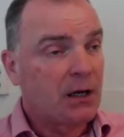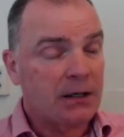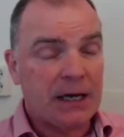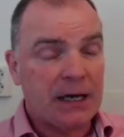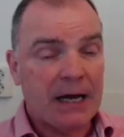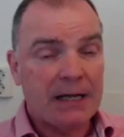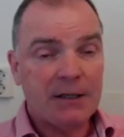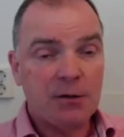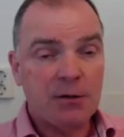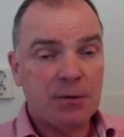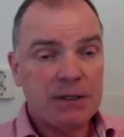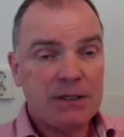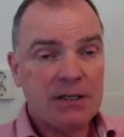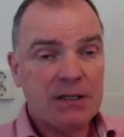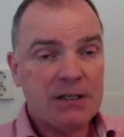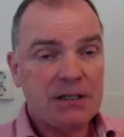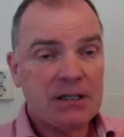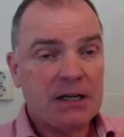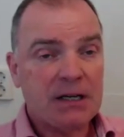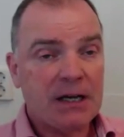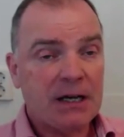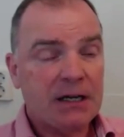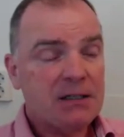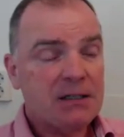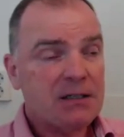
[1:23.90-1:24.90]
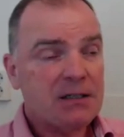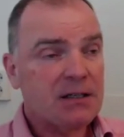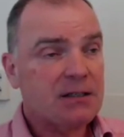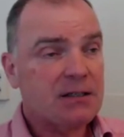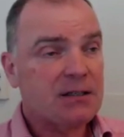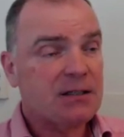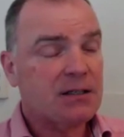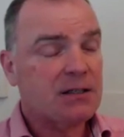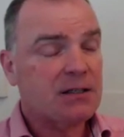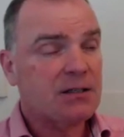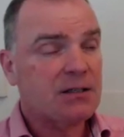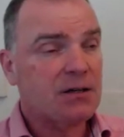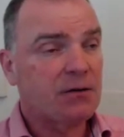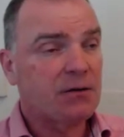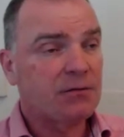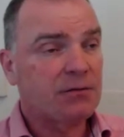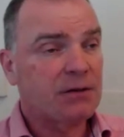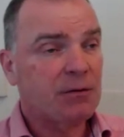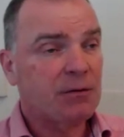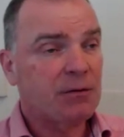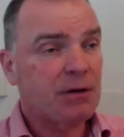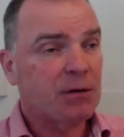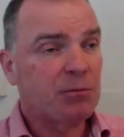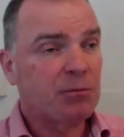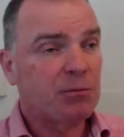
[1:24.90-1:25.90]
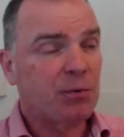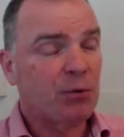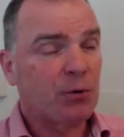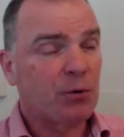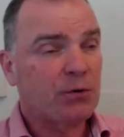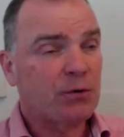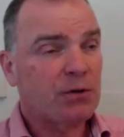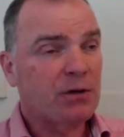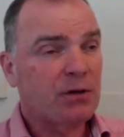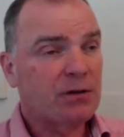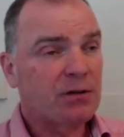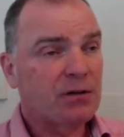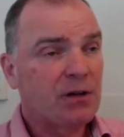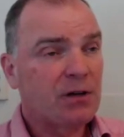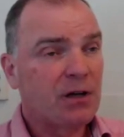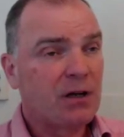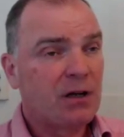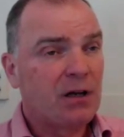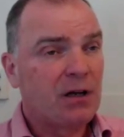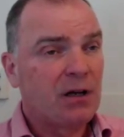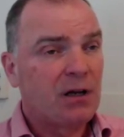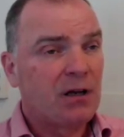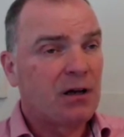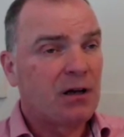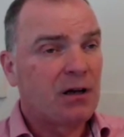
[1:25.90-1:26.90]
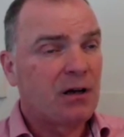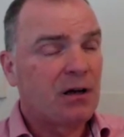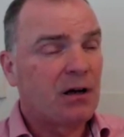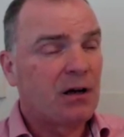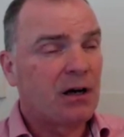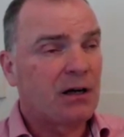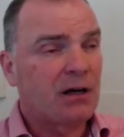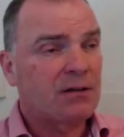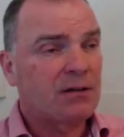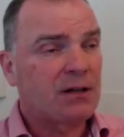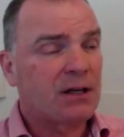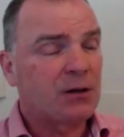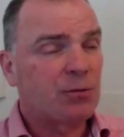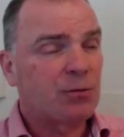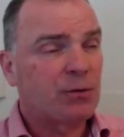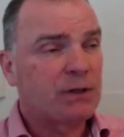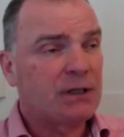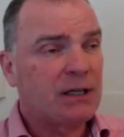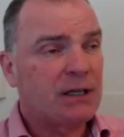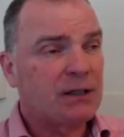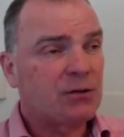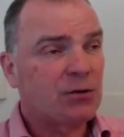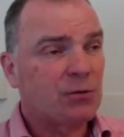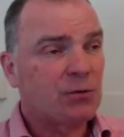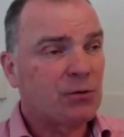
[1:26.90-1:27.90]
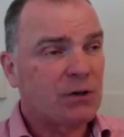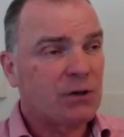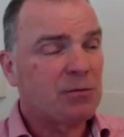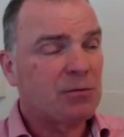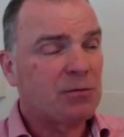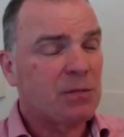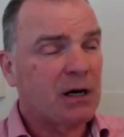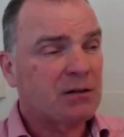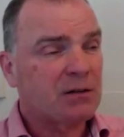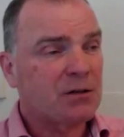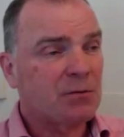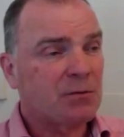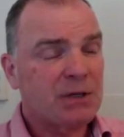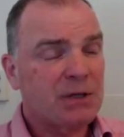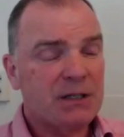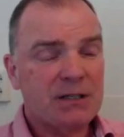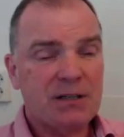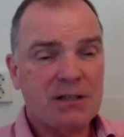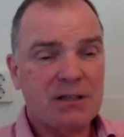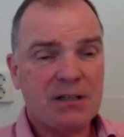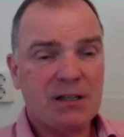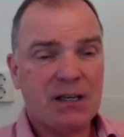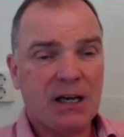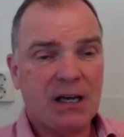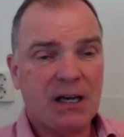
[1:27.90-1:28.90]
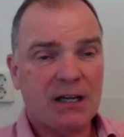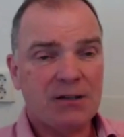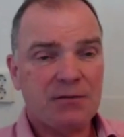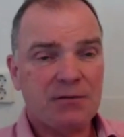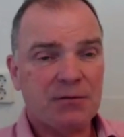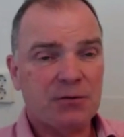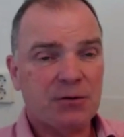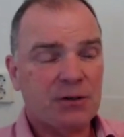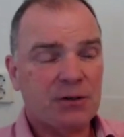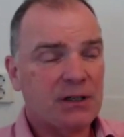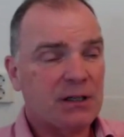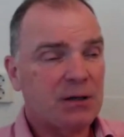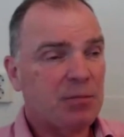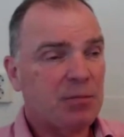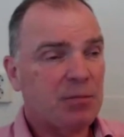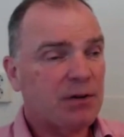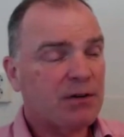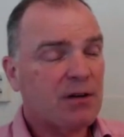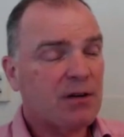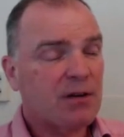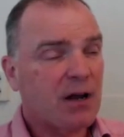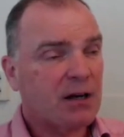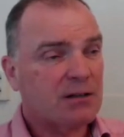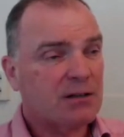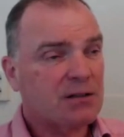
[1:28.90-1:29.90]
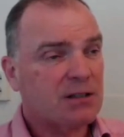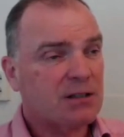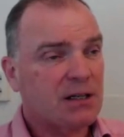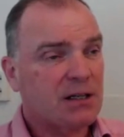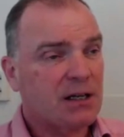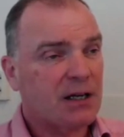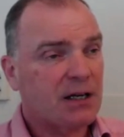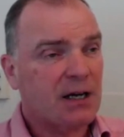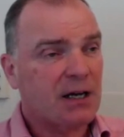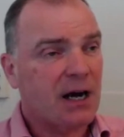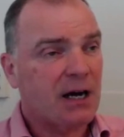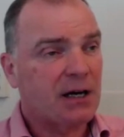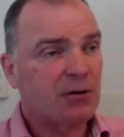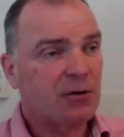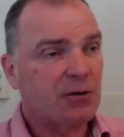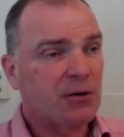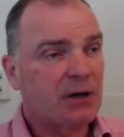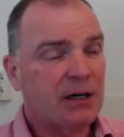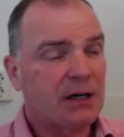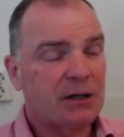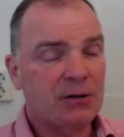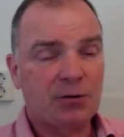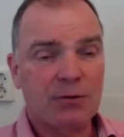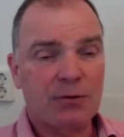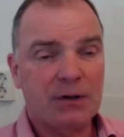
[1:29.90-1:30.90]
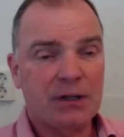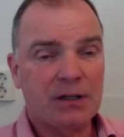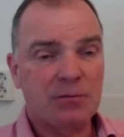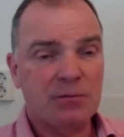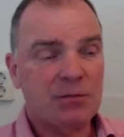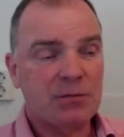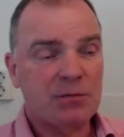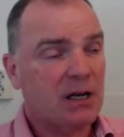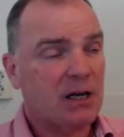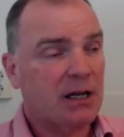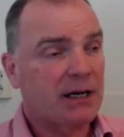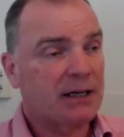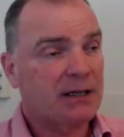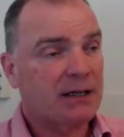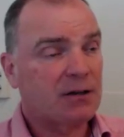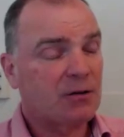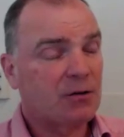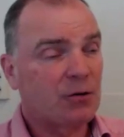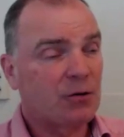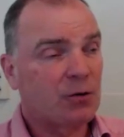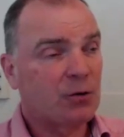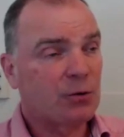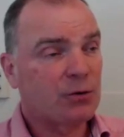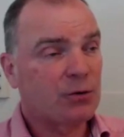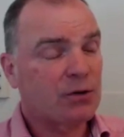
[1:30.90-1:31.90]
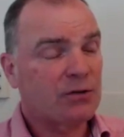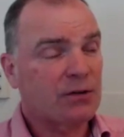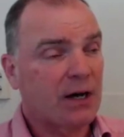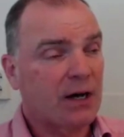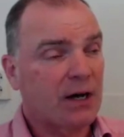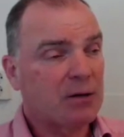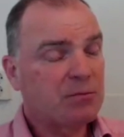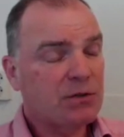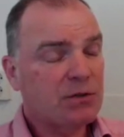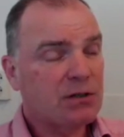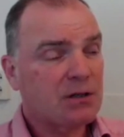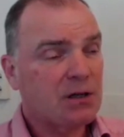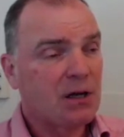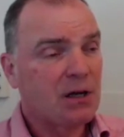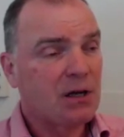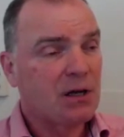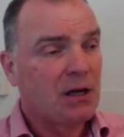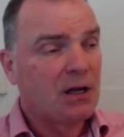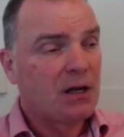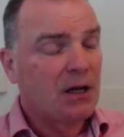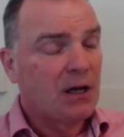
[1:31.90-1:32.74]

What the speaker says: Again, the business case, this is very important. I think we need to worry about the business case for the pathology AI algorithms like all the times.